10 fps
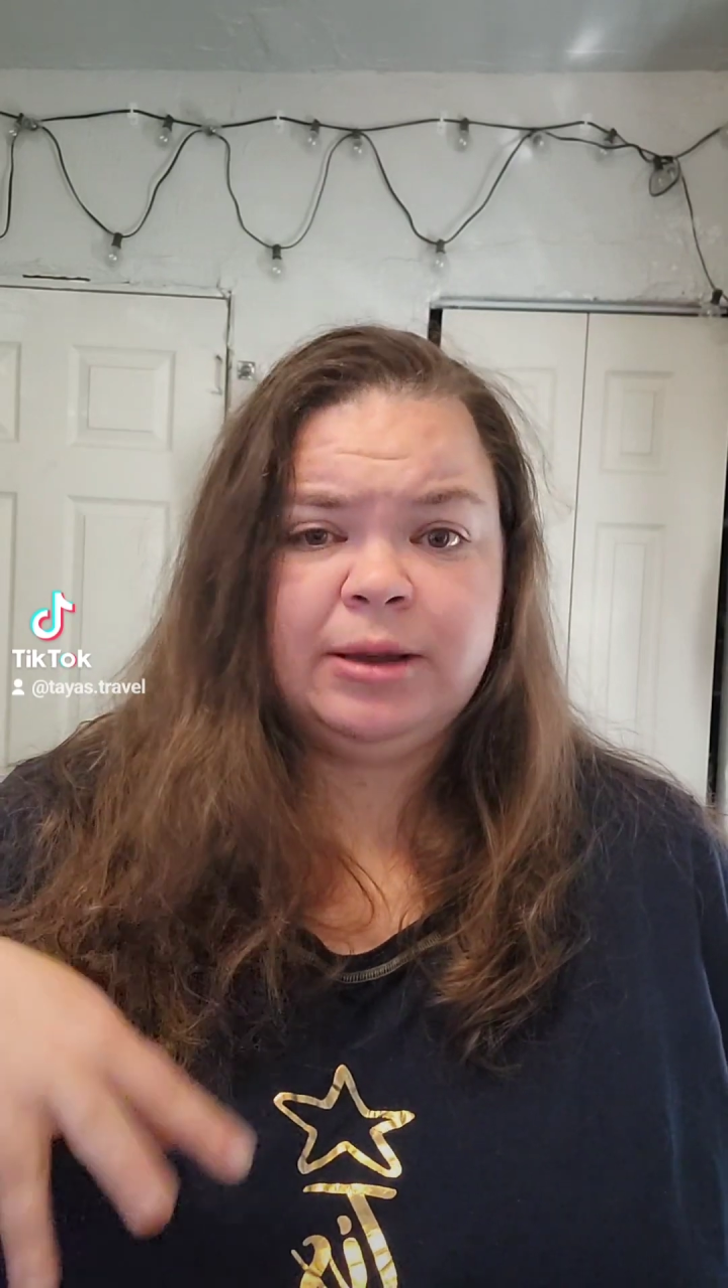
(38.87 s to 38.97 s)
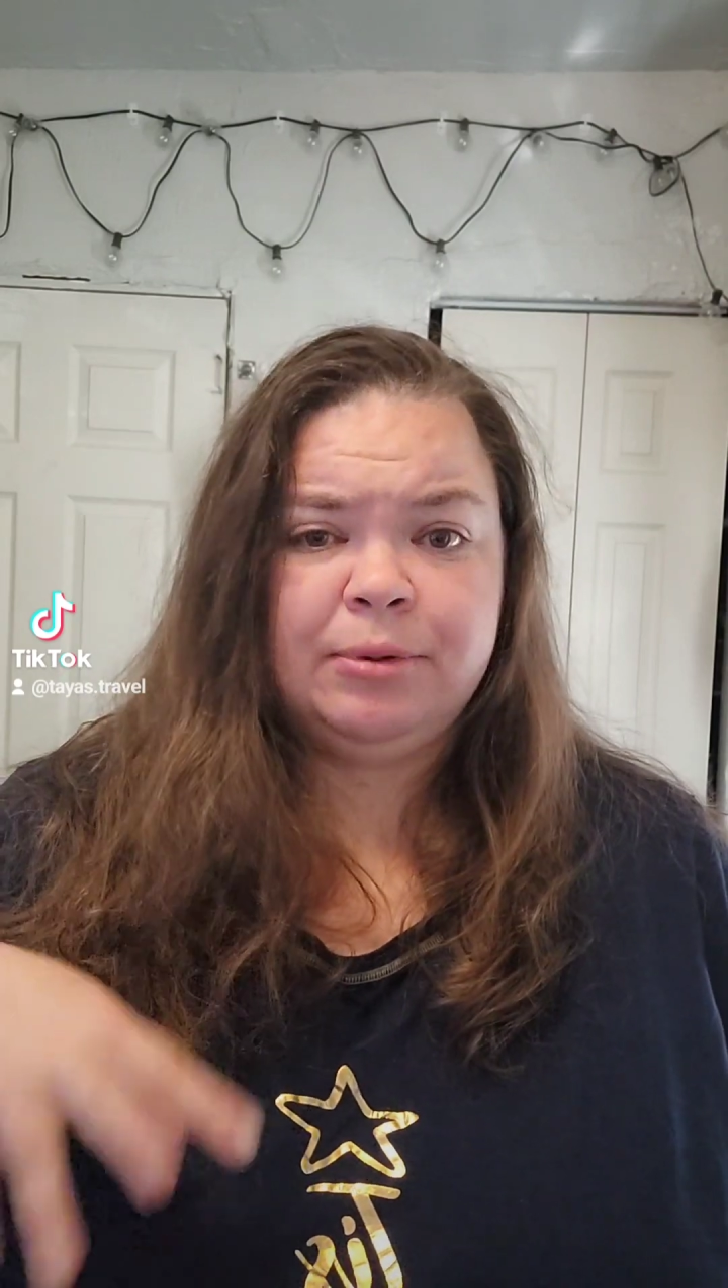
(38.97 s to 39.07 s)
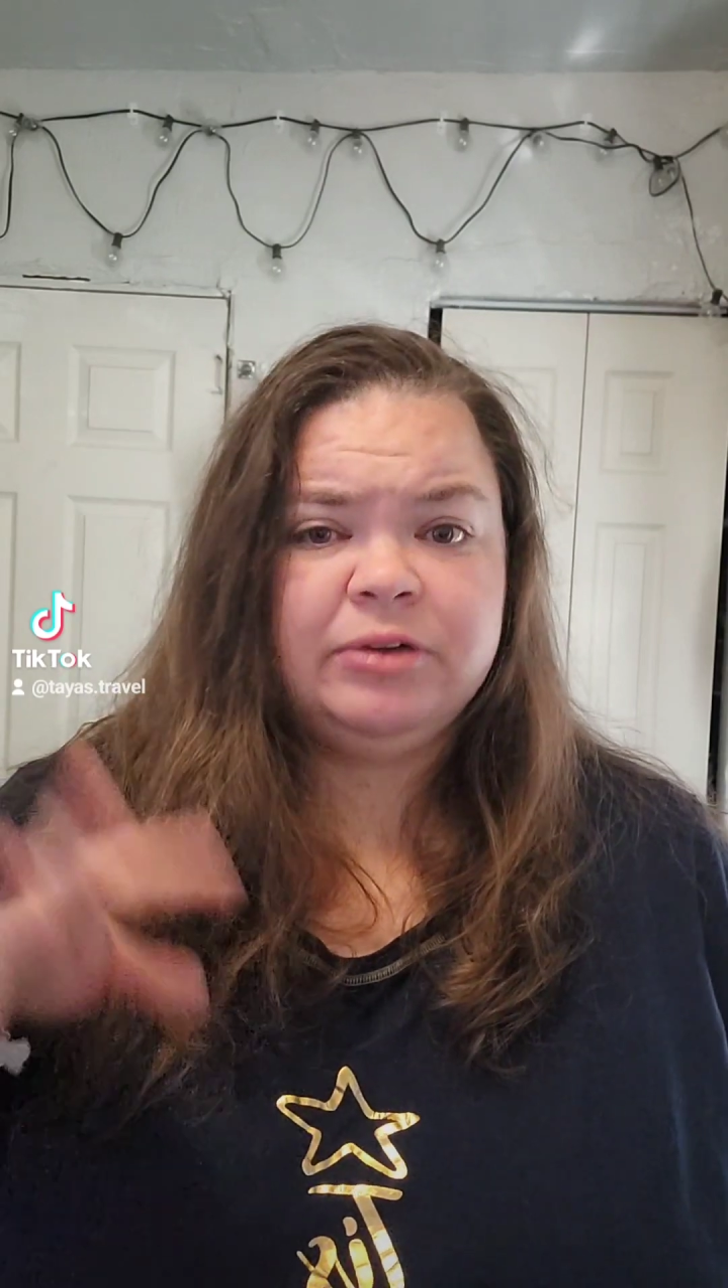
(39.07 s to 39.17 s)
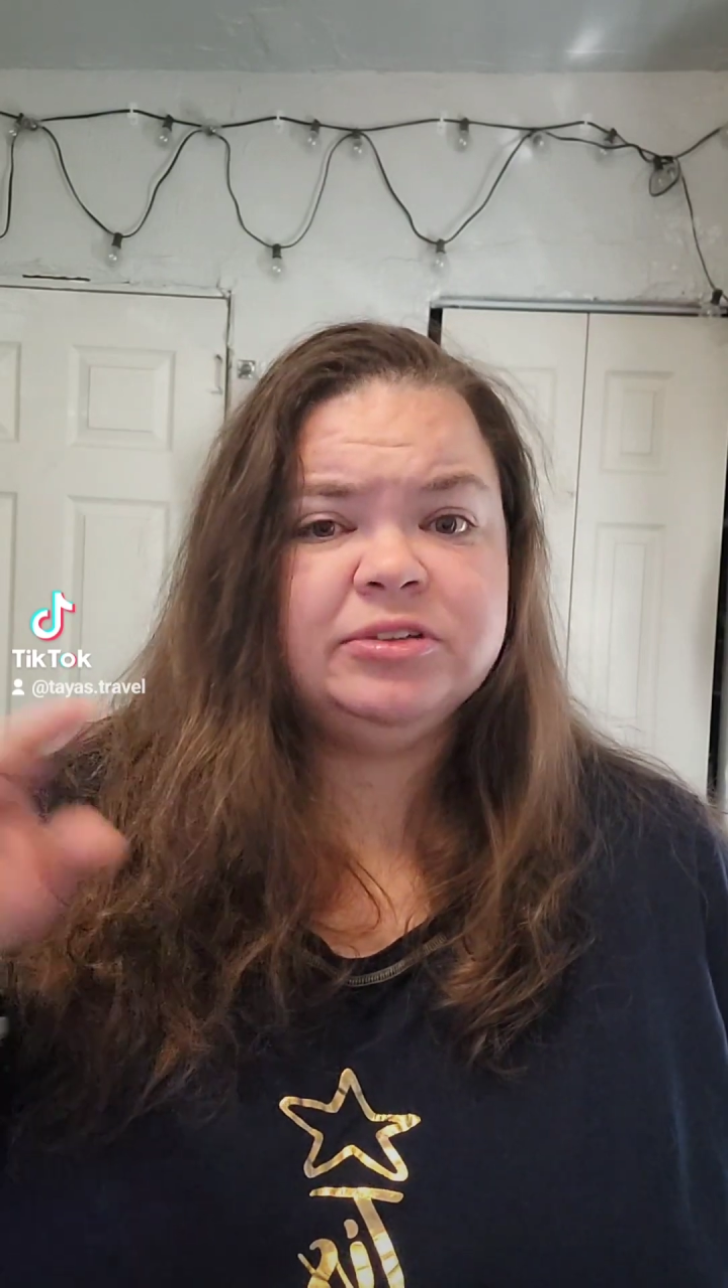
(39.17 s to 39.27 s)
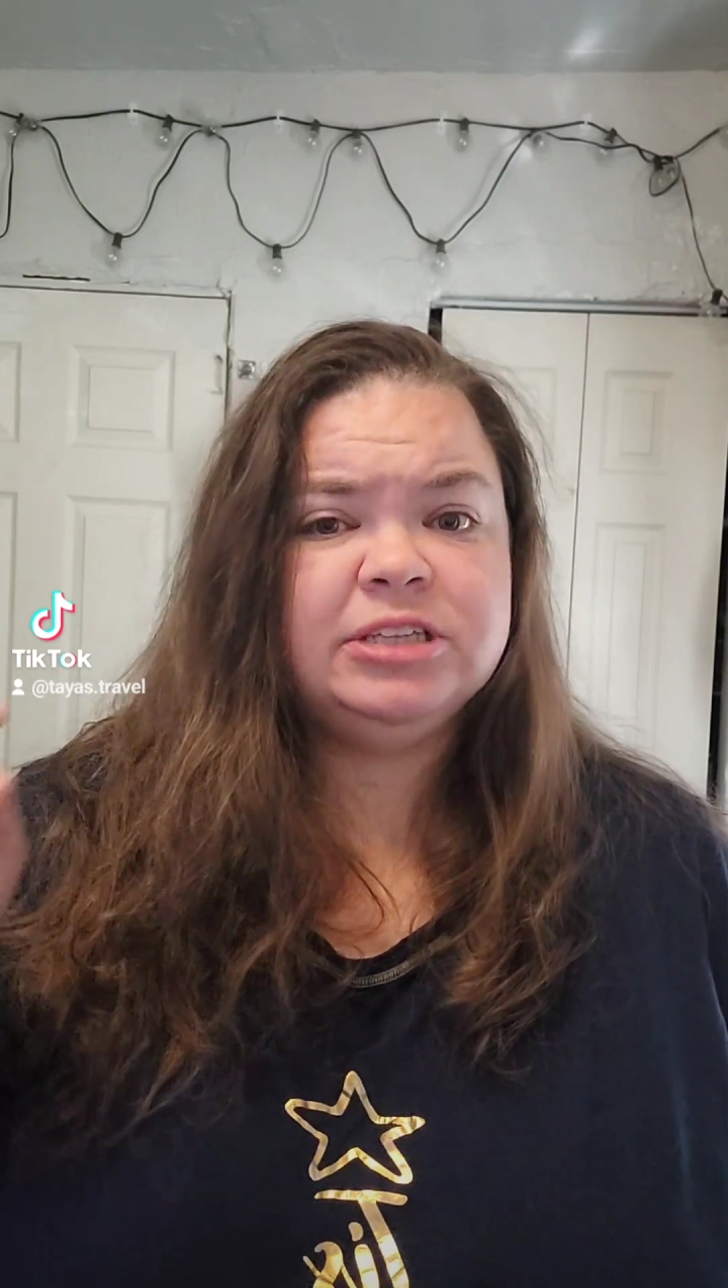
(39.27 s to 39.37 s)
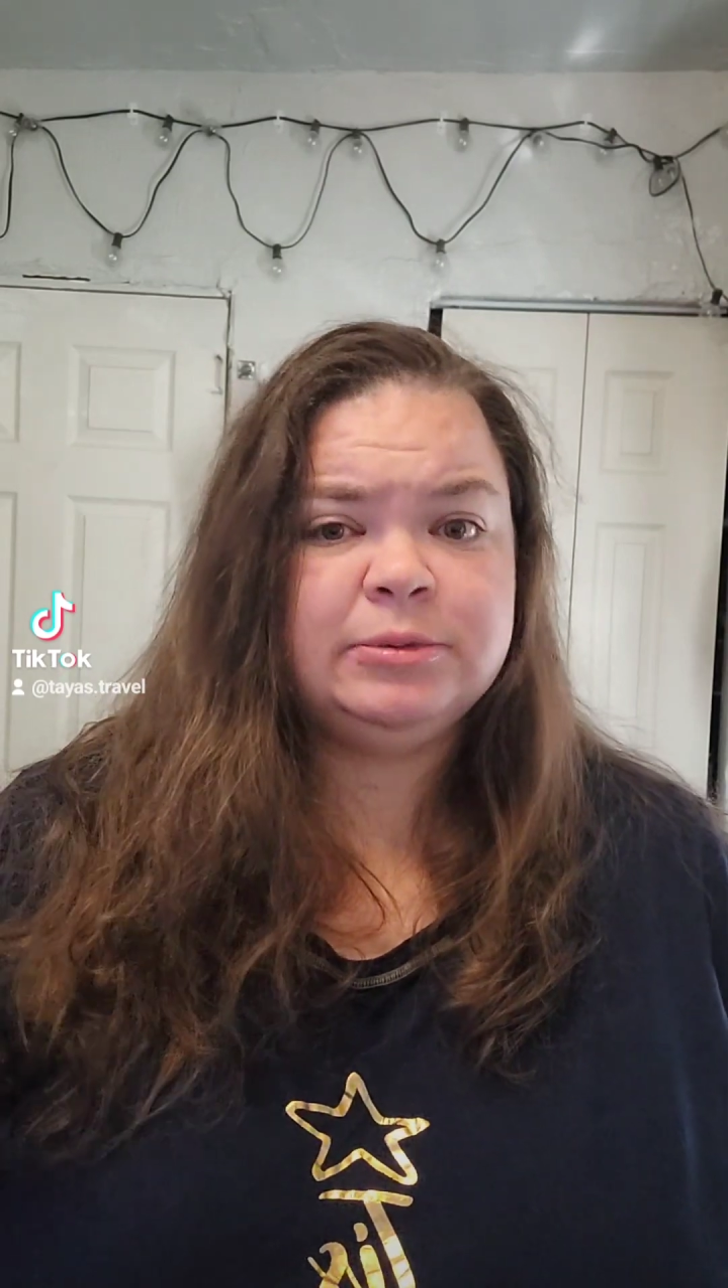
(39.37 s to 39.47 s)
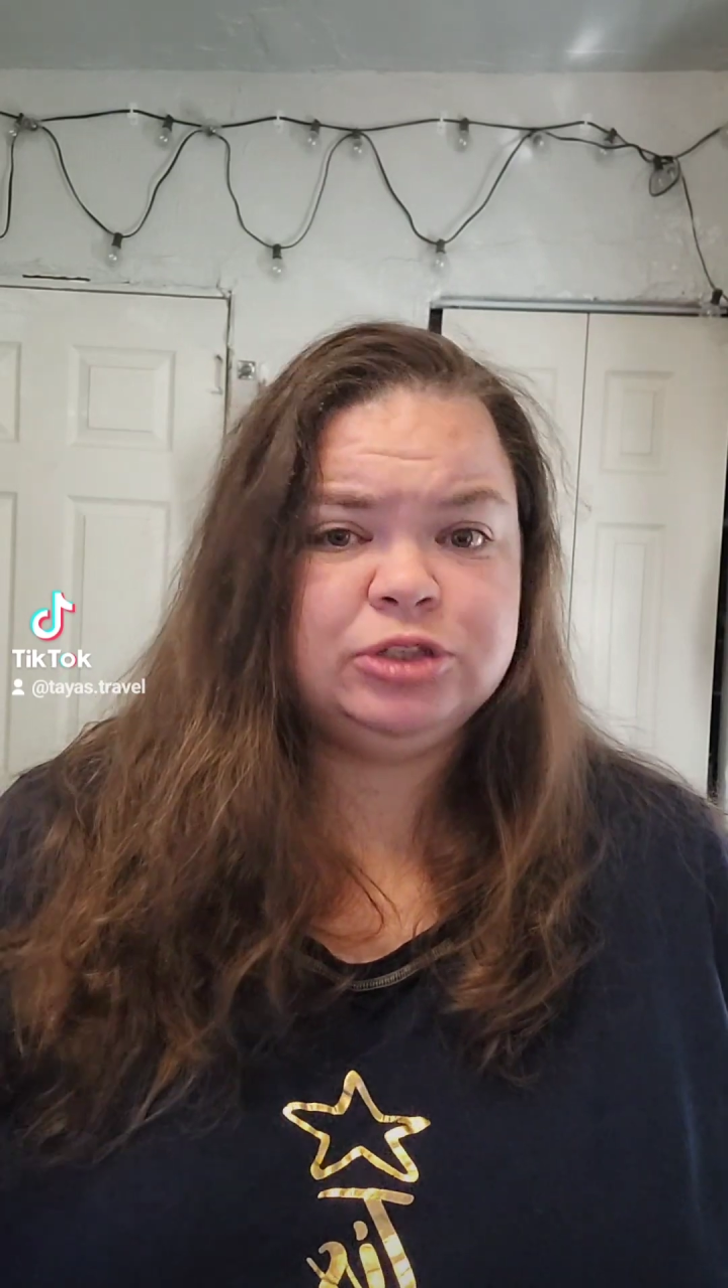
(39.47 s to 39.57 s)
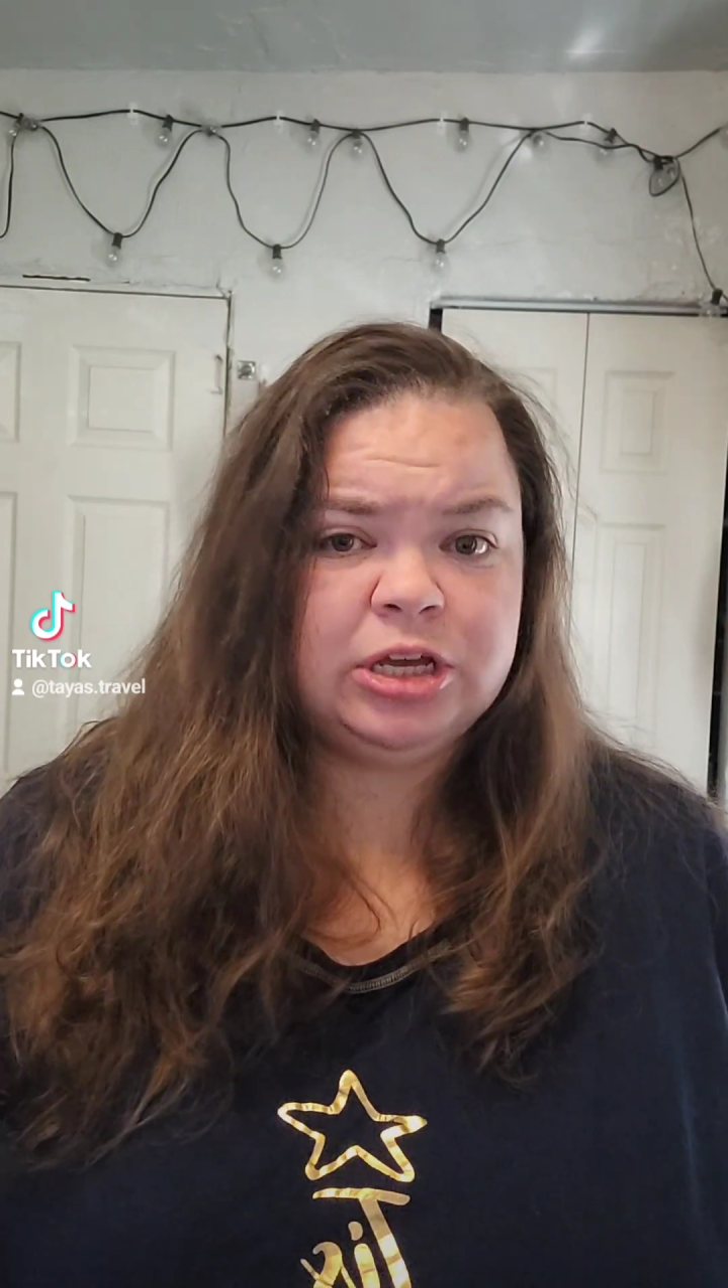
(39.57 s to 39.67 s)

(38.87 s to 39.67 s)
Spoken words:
breakfast sandwich